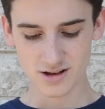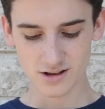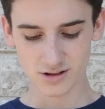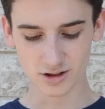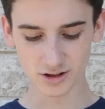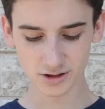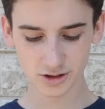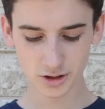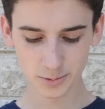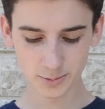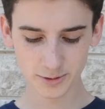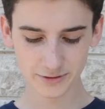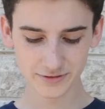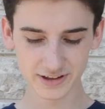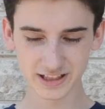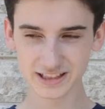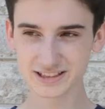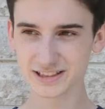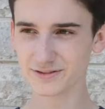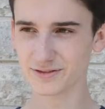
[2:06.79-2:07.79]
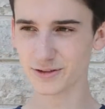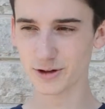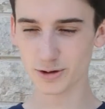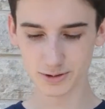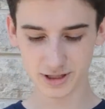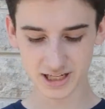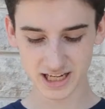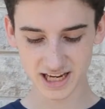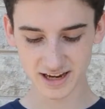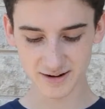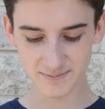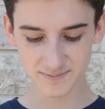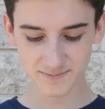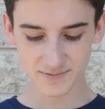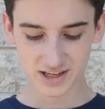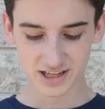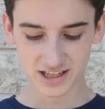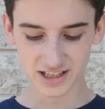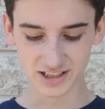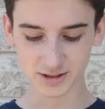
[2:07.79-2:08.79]
Long-term effects of cocaine
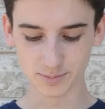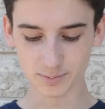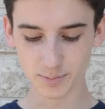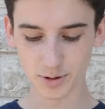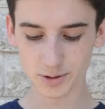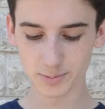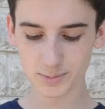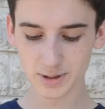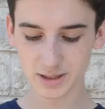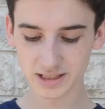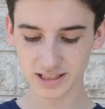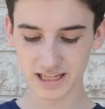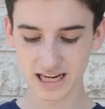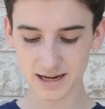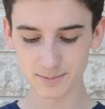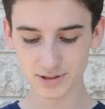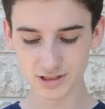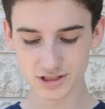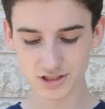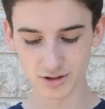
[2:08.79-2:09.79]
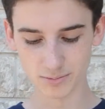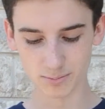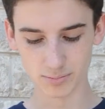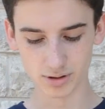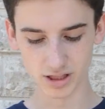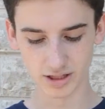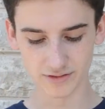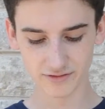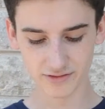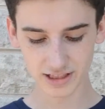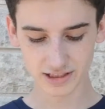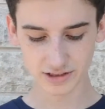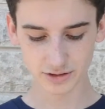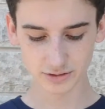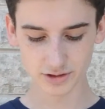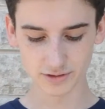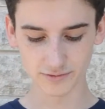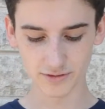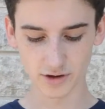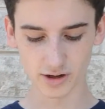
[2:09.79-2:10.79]
is permanent damage to blood
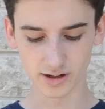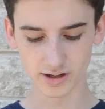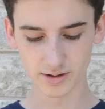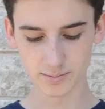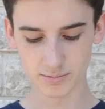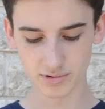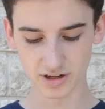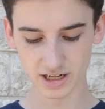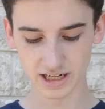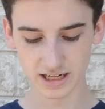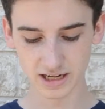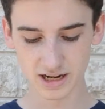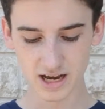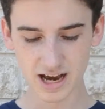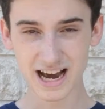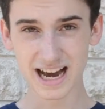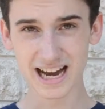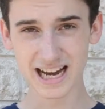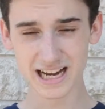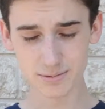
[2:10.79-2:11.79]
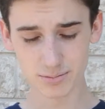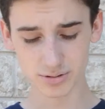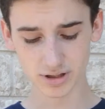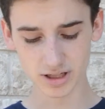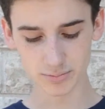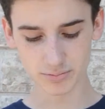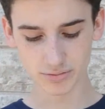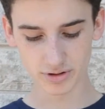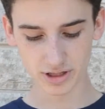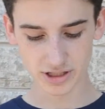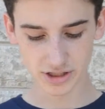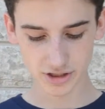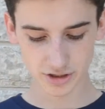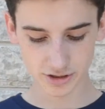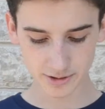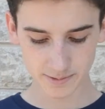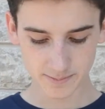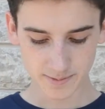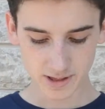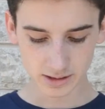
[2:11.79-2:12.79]
vessels of heart and brain, high blood
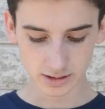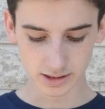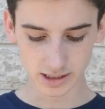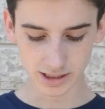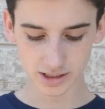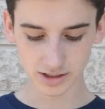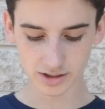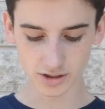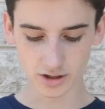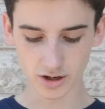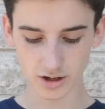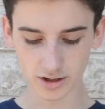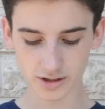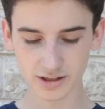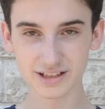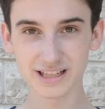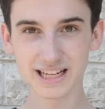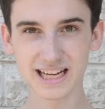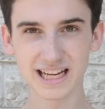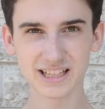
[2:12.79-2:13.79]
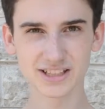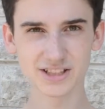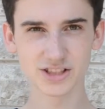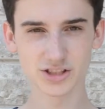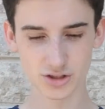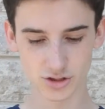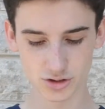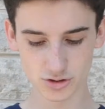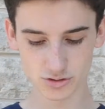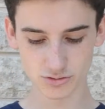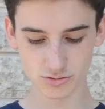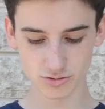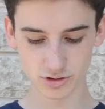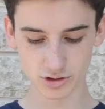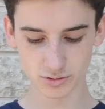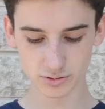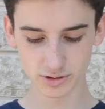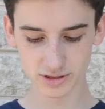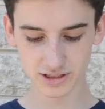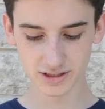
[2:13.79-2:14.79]
pressure, leading to heart attacks,
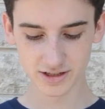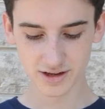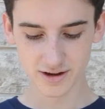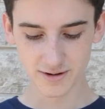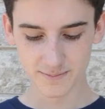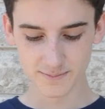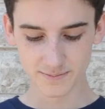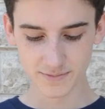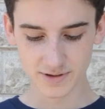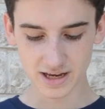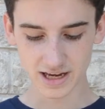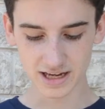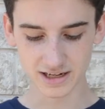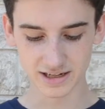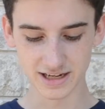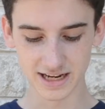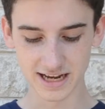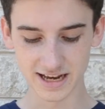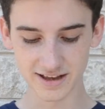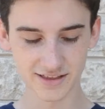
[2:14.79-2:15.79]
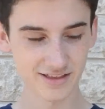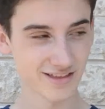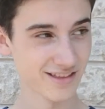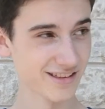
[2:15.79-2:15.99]
strokes, and death.